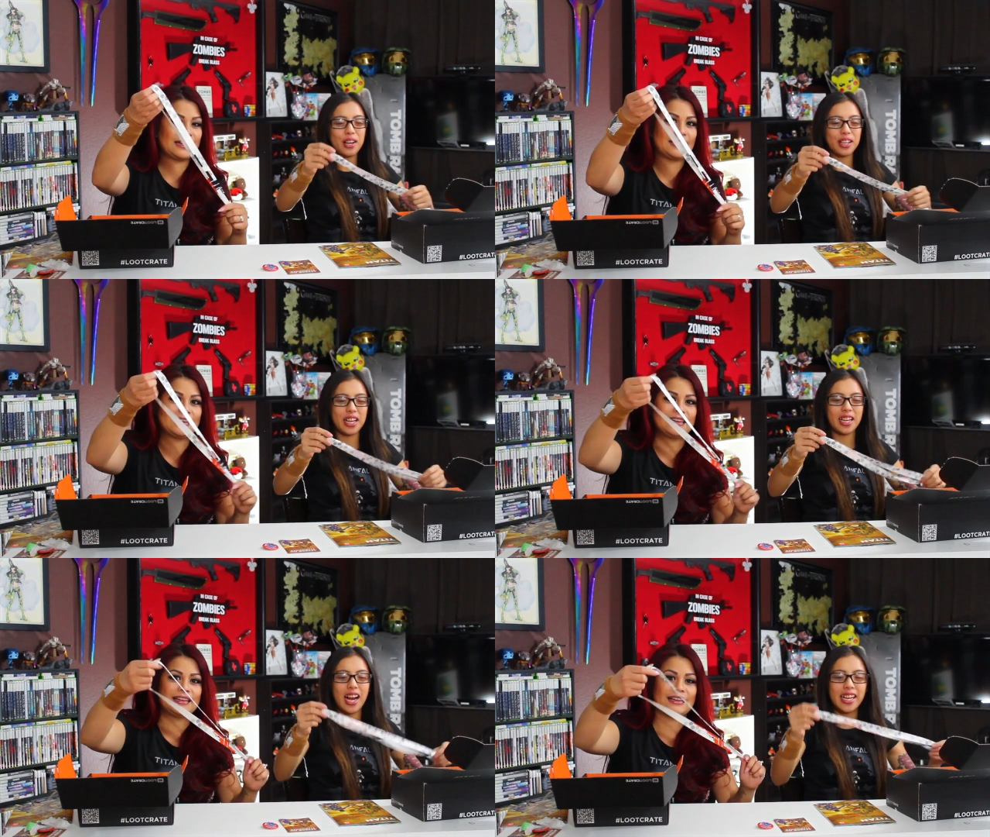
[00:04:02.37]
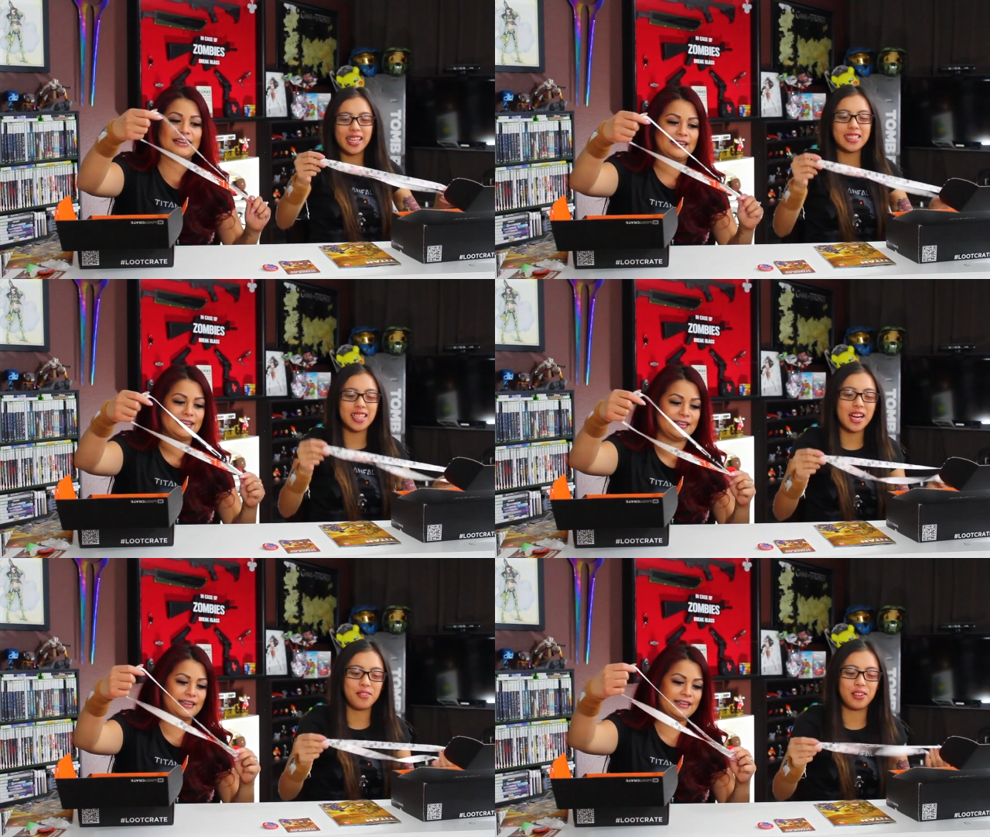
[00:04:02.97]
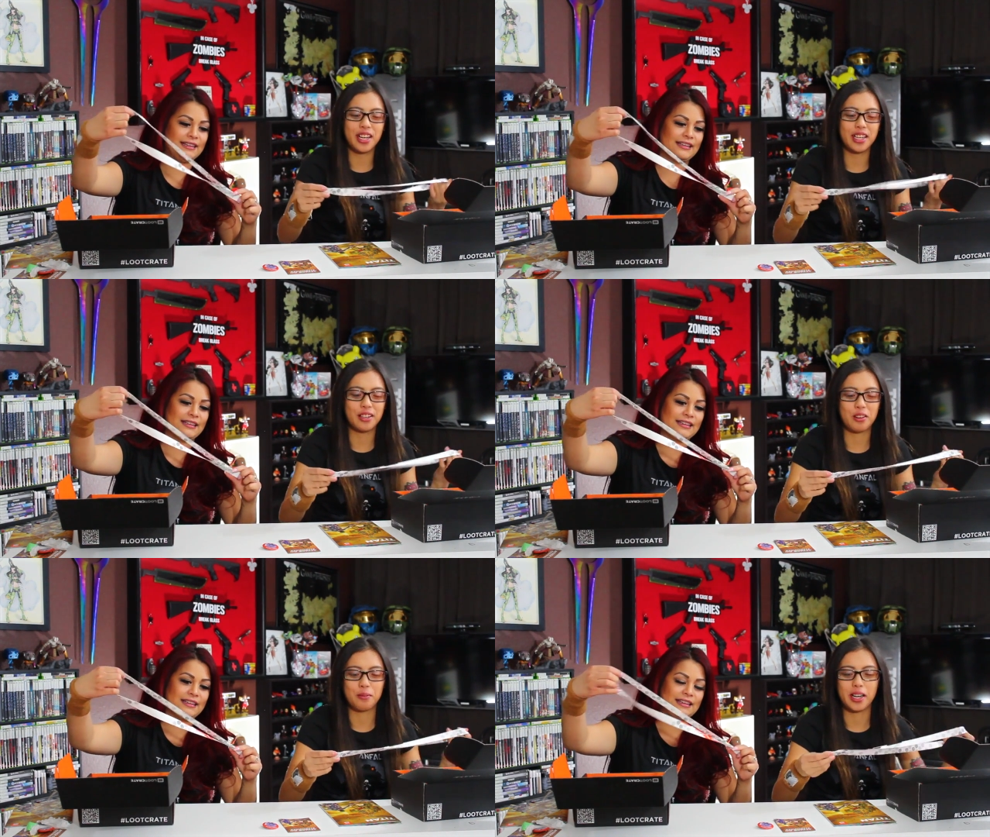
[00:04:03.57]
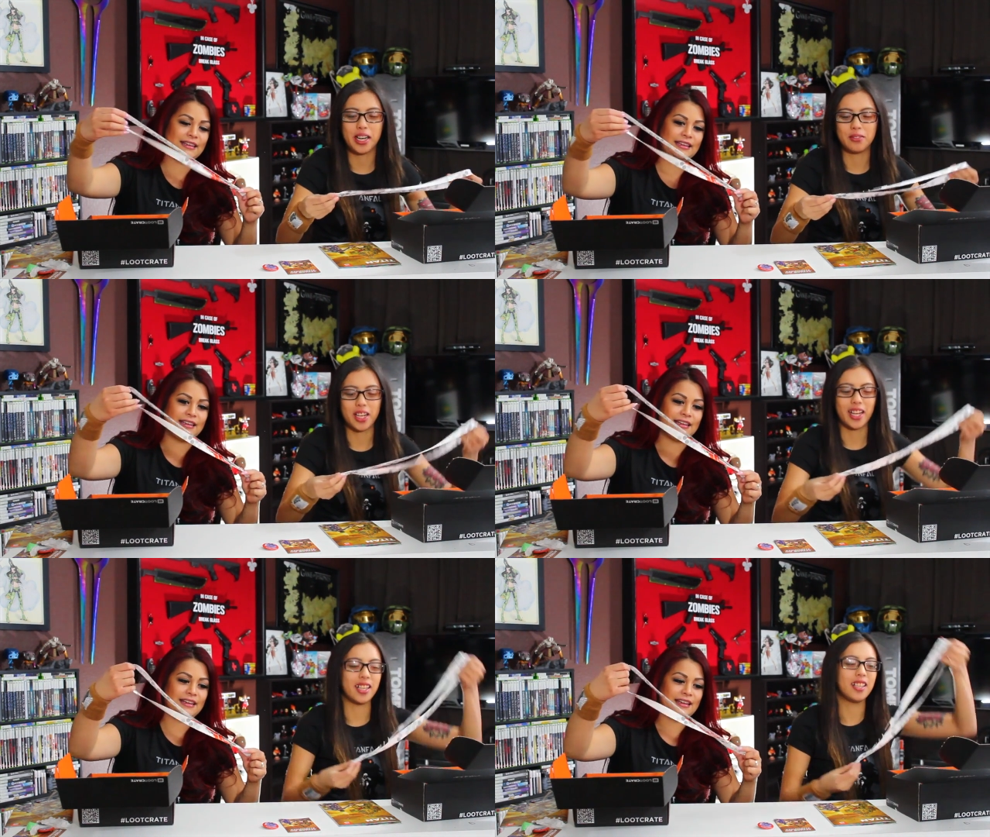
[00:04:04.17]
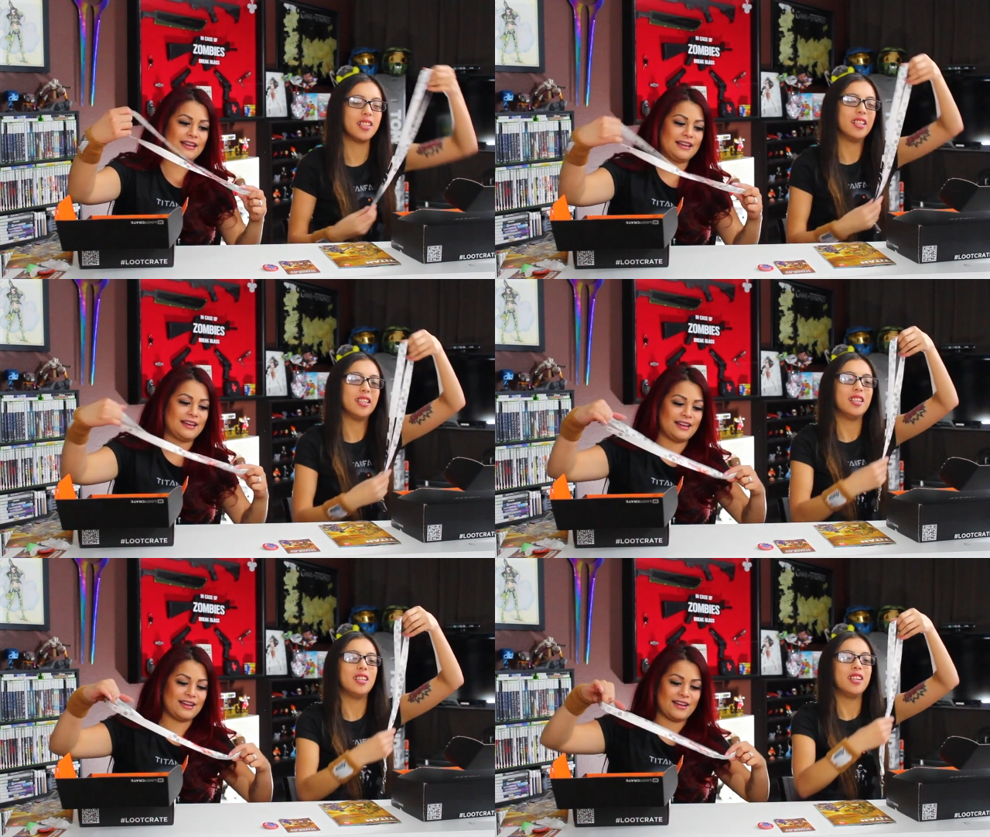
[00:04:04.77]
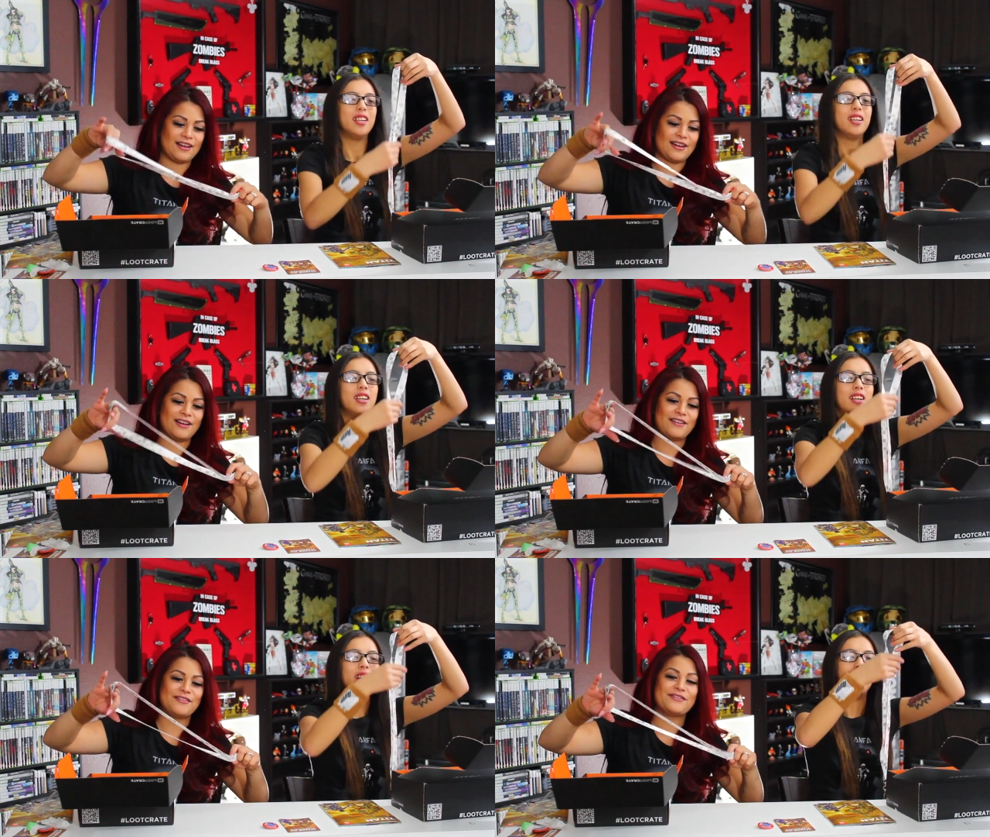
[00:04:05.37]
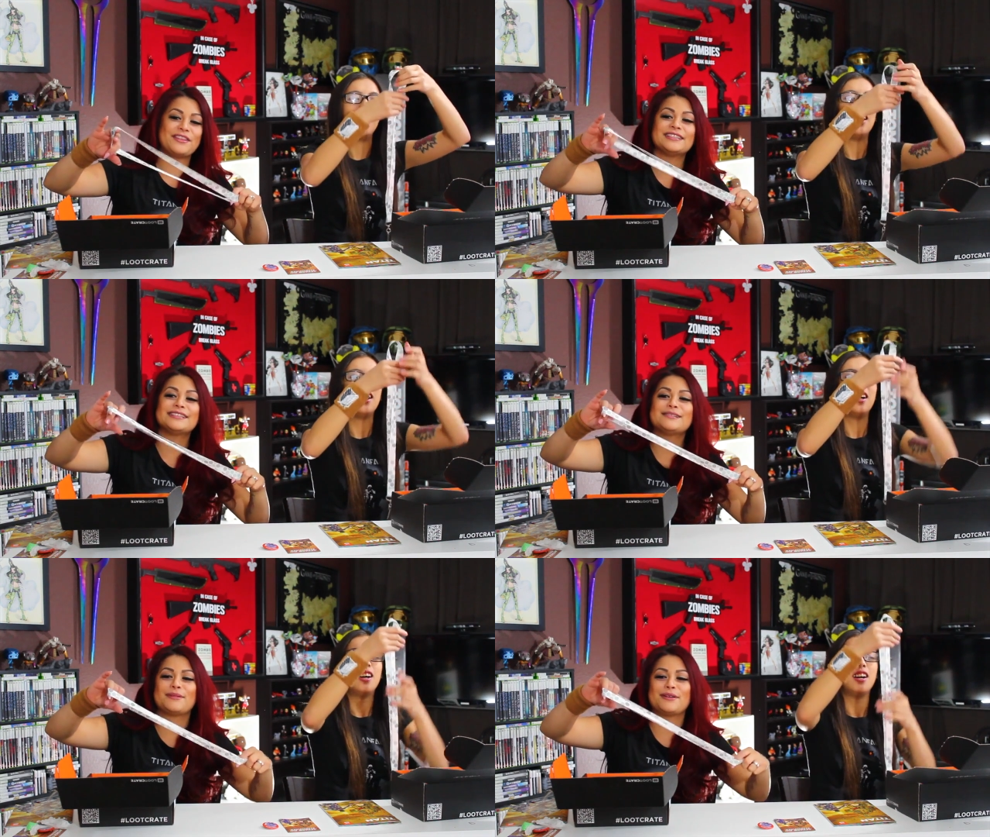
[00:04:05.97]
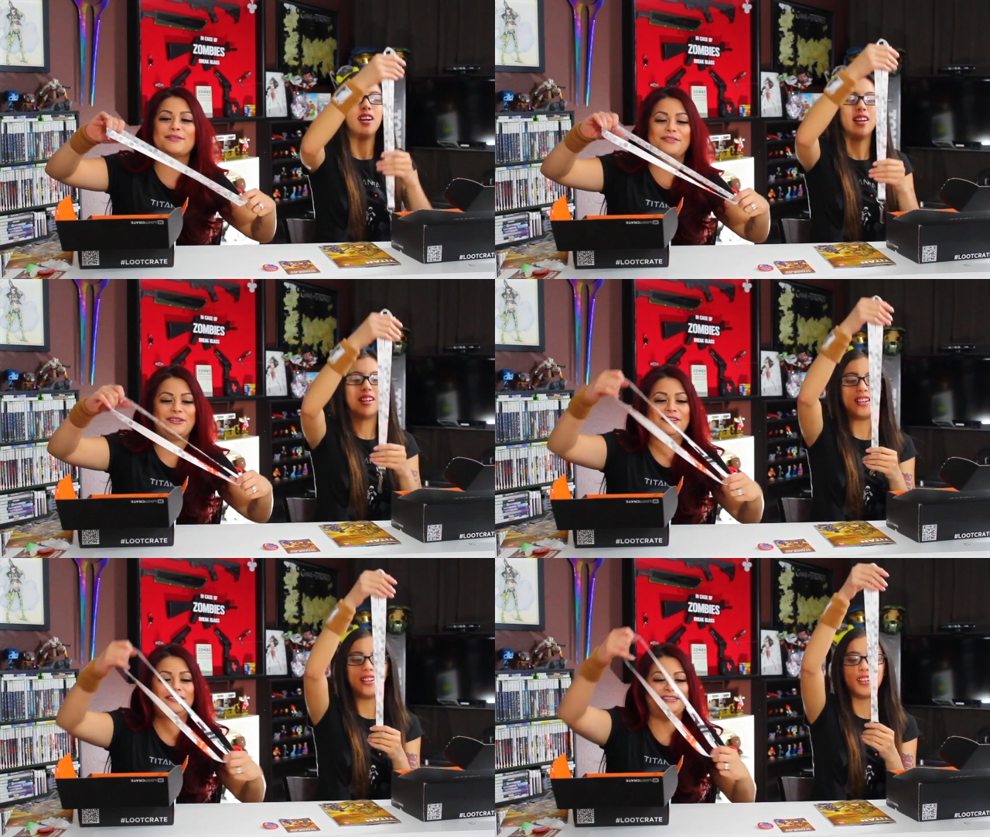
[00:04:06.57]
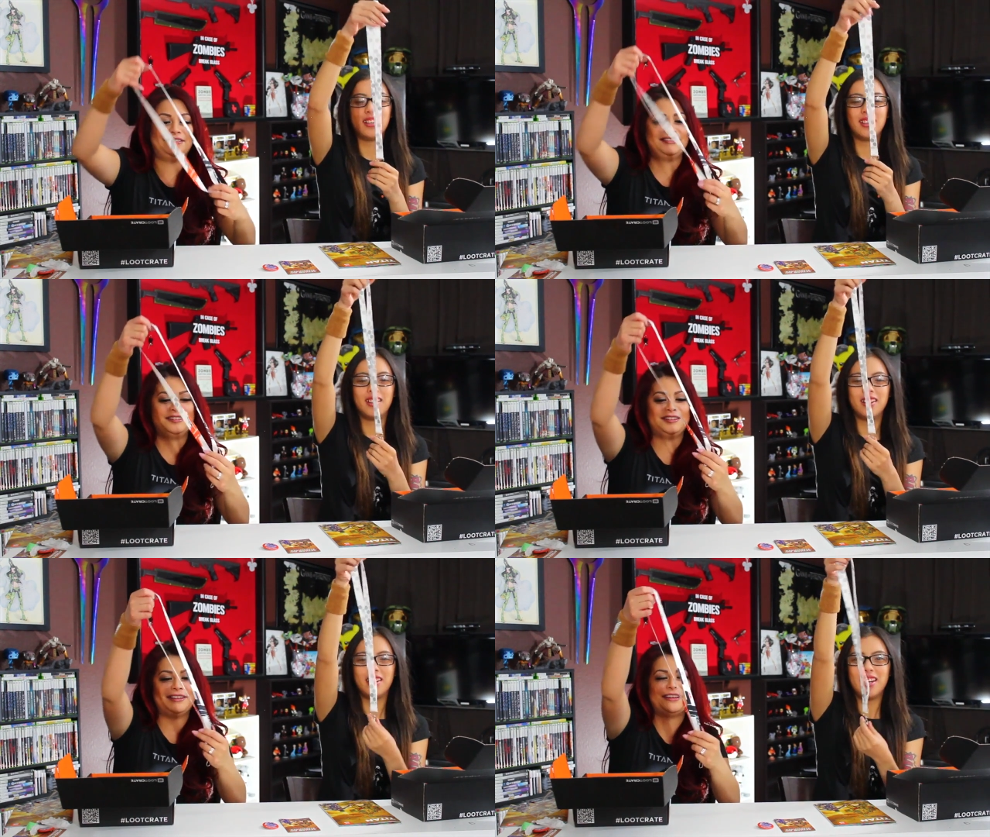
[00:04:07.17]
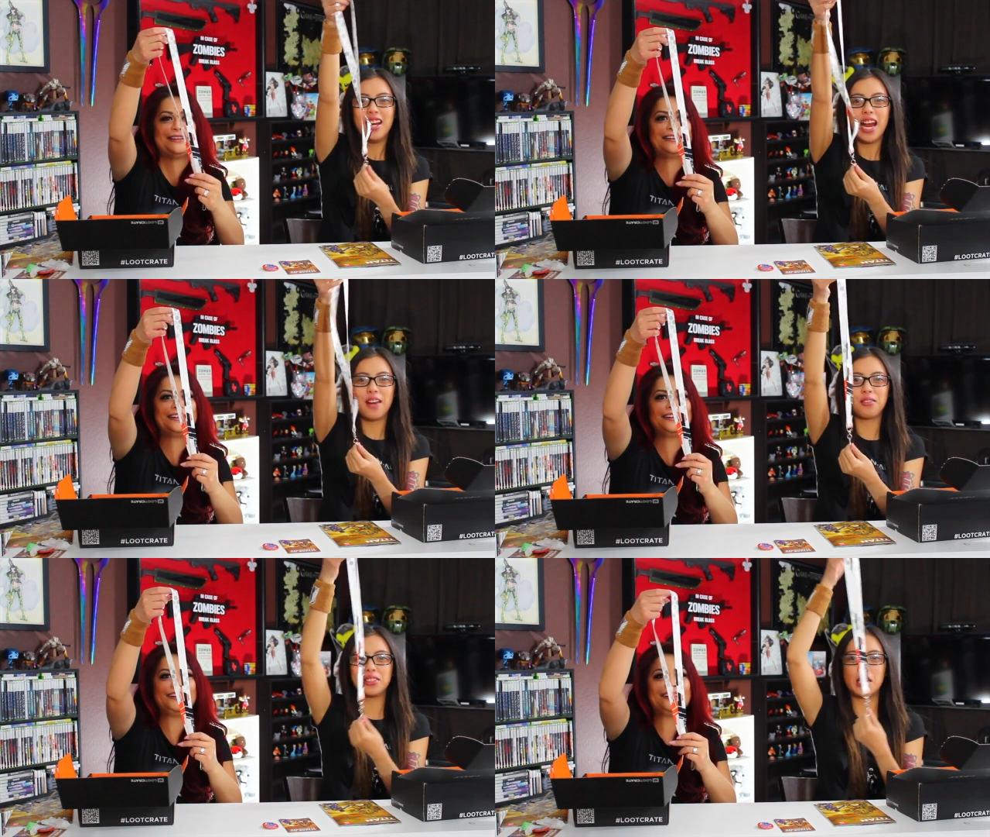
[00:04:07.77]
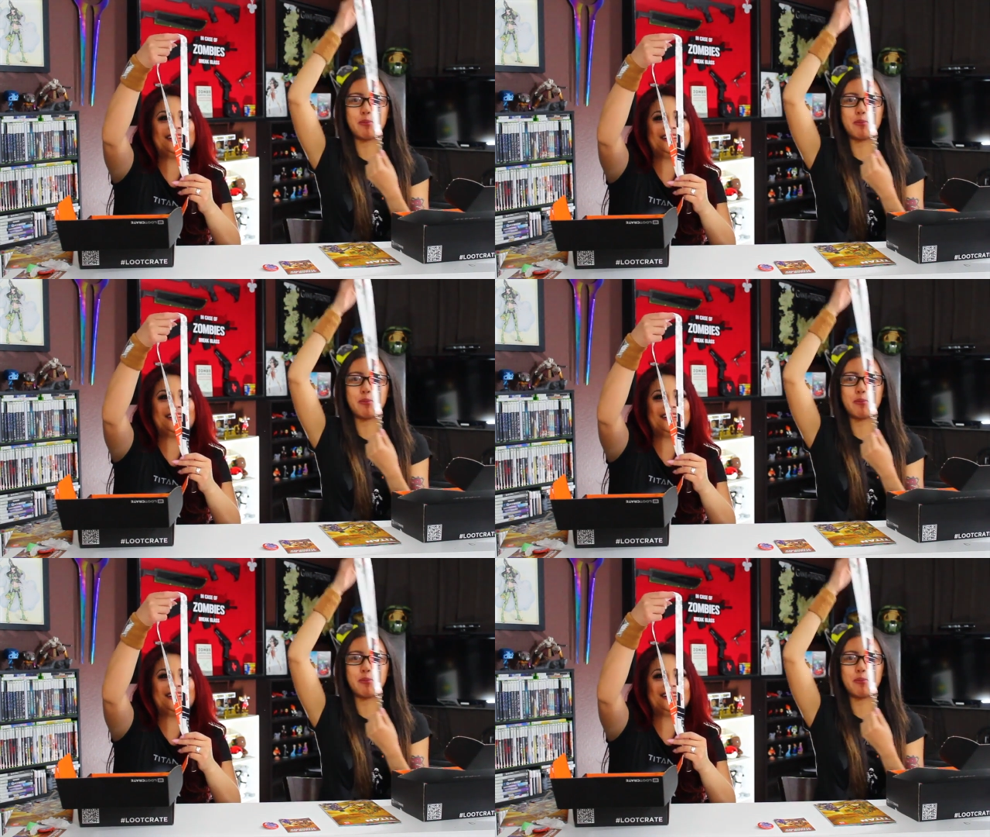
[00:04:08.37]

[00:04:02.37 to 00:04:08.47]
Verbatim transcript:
Speaker 1: work, like, I need a Titanfall lanyard for my name tag. This is beautiful. Everyone's